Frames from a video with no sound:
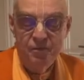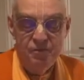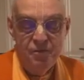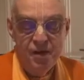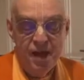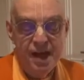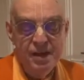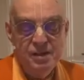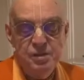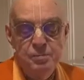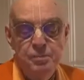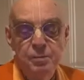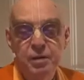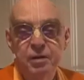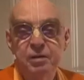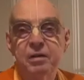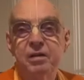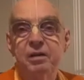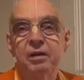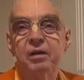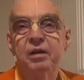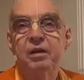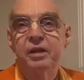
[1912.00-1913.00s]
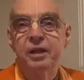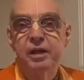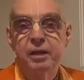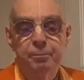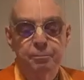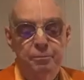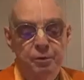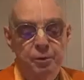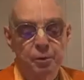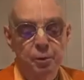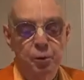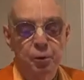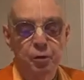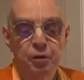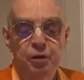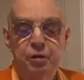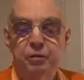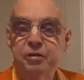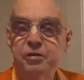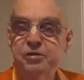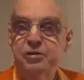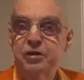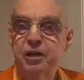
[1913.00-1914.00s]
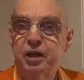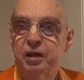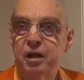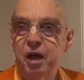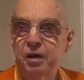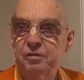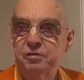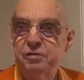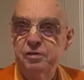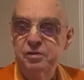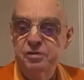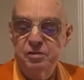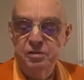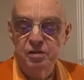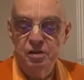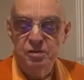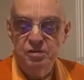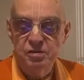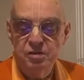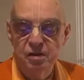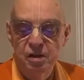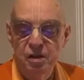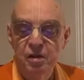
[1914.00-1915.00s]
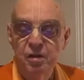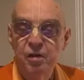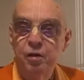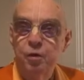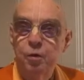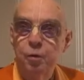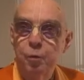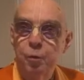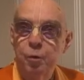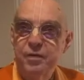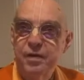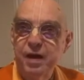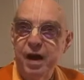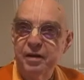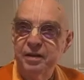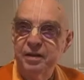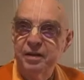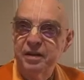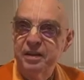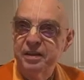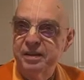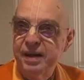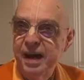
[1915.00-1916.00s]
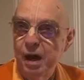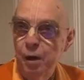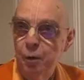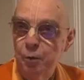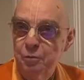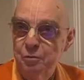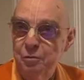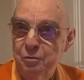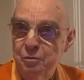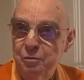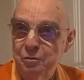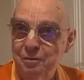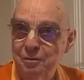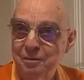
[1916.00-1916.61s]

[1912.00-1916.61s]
advancement in pure Krishna consciousness without a doubt.